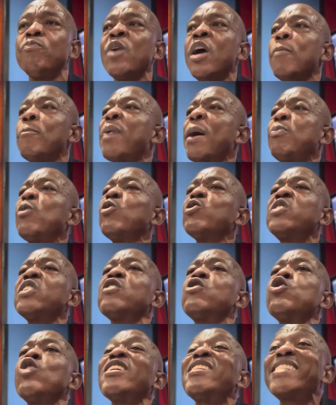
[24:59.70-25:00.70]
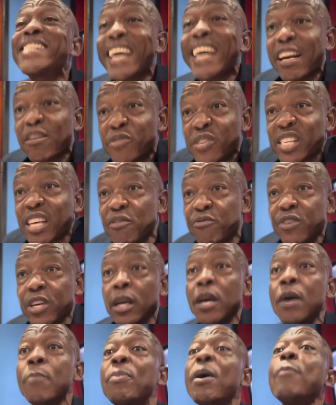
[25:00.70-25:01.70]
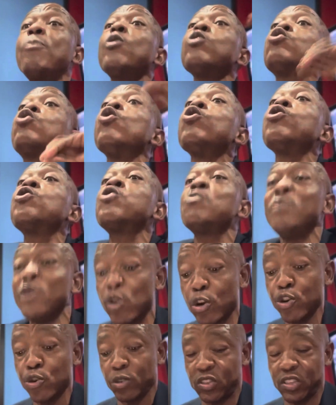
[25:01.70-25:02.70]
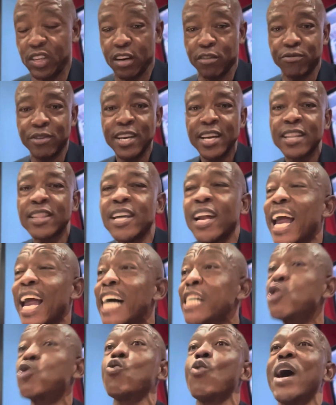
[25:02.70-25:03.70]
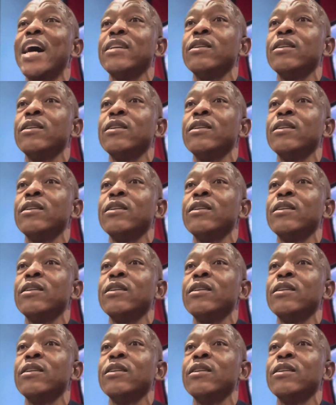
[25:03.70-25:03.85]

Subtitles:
Purpose is not self-serving. Purpose looks beyond yourself. The last one,